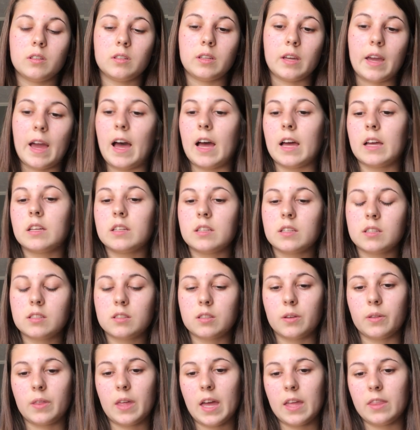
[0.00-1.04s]
Yeah,
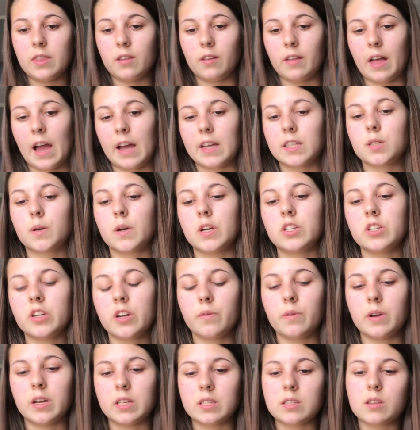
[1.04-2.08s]
so then the last
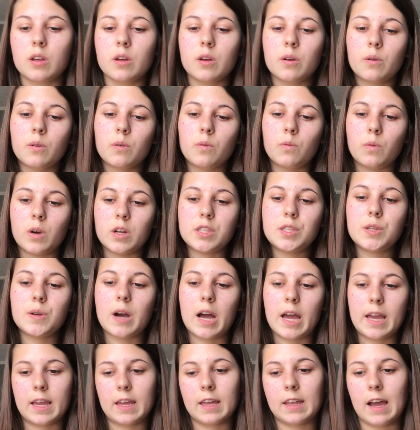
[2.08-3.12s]
question was, what do
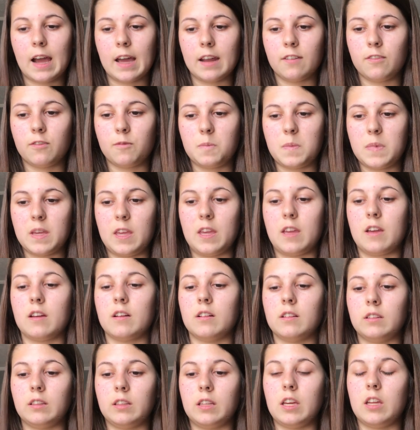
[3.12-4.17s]
I get out of being
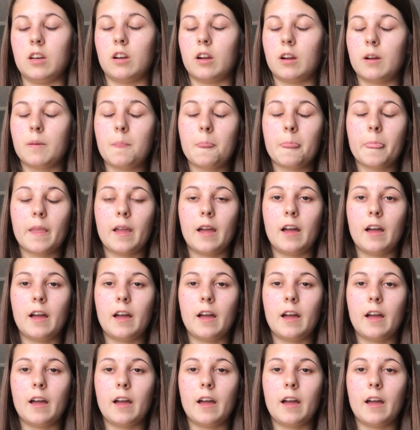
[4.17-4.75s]
a leader?